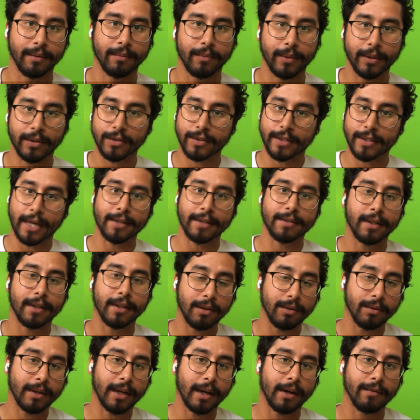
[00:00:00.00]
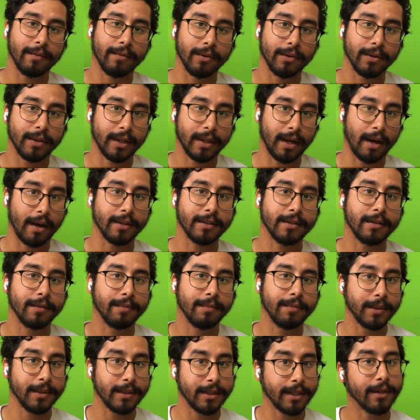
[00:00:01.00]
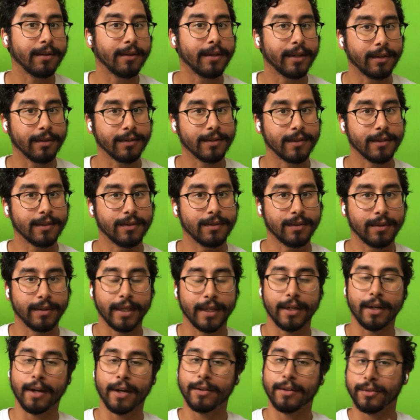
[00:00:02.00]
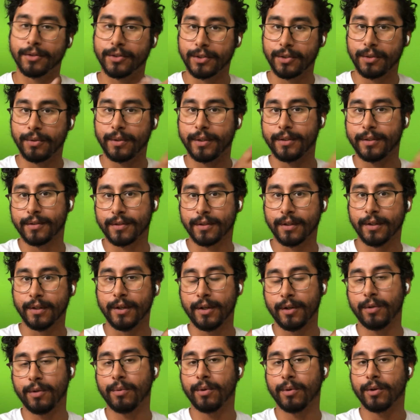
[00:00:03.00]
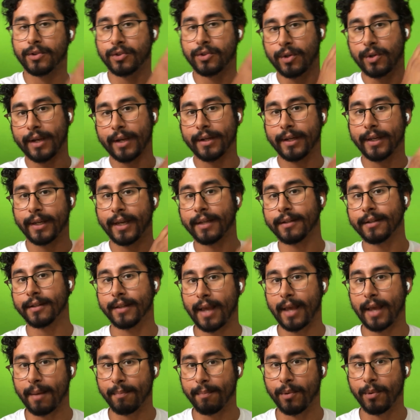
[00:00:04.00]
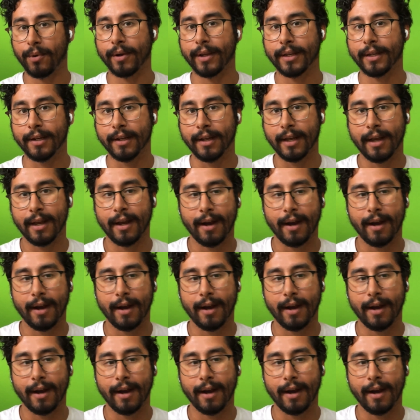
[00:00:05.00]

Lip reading: We just ask that you cover the cost of materials so that other students who are trying to get to that point